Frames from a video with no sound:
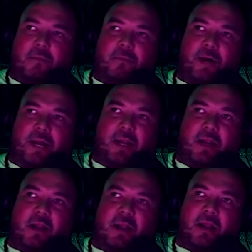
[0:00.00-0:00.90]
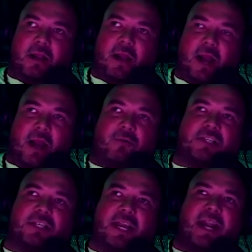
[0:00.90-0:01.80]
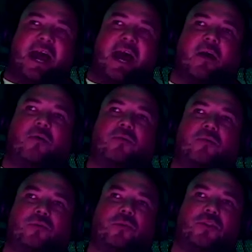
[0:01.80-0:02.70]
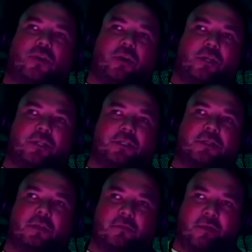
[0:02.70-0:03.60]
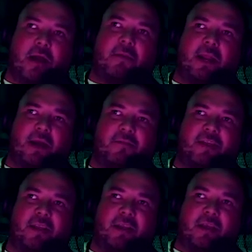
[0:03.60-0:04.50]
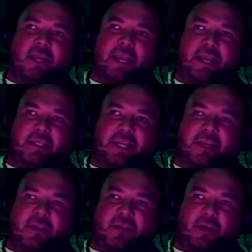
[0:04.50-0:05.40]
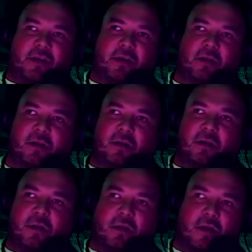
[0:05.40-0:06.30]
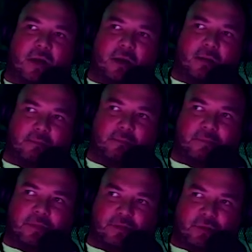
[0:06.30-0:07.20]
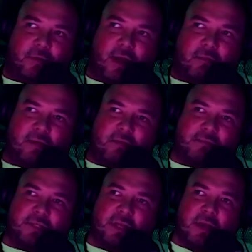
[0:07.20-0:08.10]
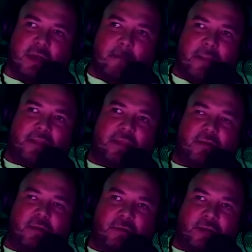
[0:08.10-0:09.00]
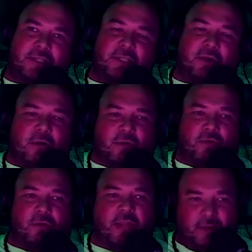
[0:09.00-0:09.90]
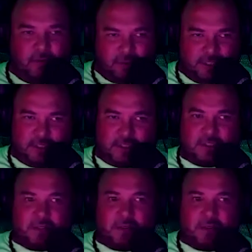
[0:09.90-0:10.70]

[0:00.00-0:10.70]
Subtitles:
But I would say now 2/3 probably of it is either drug problems, mental illness, or dual diagnosis.